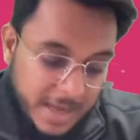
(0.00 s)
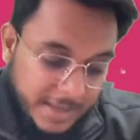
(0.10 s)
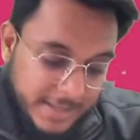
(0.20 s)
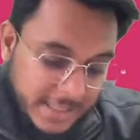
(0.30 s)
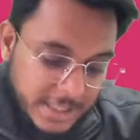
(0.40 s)

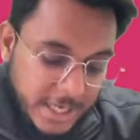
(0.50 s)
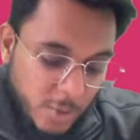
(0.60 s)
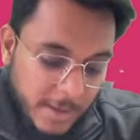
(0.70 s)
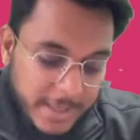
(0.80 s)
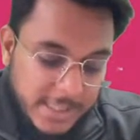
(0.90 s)
The
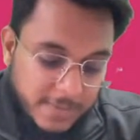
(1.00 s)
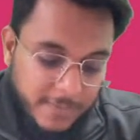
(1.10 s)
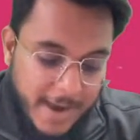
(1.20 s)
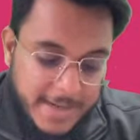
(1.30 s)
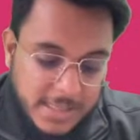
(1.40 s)
G20 is a
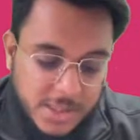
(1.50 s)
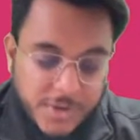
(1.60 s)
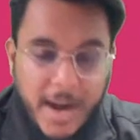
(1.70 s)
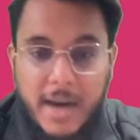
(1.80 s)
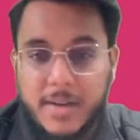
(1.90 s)
finance
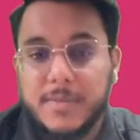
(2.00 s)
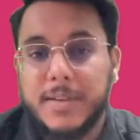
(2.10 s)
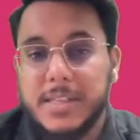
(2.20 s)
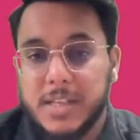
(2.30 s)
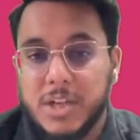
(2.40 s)
track
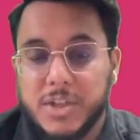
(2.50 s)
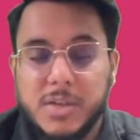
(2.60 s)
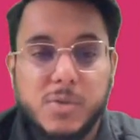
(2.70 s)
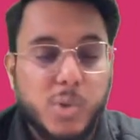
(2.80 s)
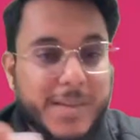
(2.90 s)

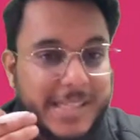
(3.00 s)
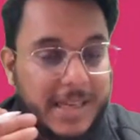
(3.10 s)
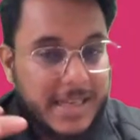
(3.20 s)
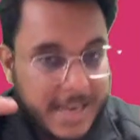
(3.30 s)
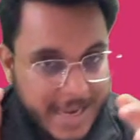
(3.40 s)
discussion. So
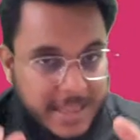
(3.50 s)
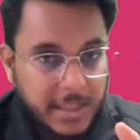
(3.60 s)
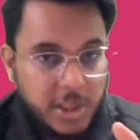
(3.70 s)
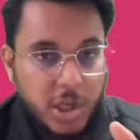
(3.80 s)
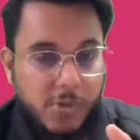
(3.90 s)
basically in
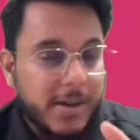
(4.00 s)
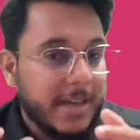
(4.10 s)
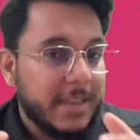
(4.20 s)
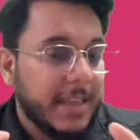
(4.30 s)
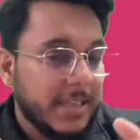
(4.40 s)
the
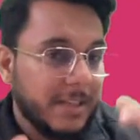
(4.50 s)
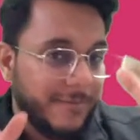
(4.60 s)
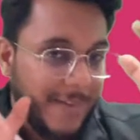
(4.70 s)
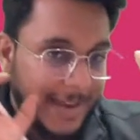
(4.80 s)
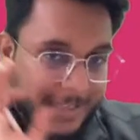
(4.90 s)
G20 there is the
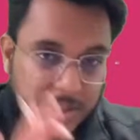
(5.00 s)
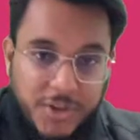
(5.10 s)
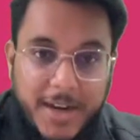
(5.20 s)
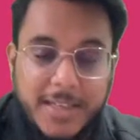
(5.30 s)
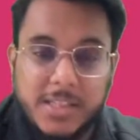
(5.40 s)
finance
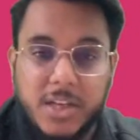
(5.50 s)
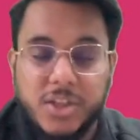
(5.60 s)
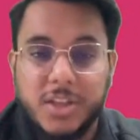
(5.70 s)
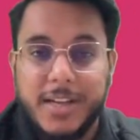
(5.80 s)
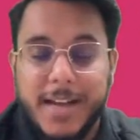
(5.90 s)
track
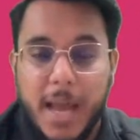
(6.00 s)
discussion that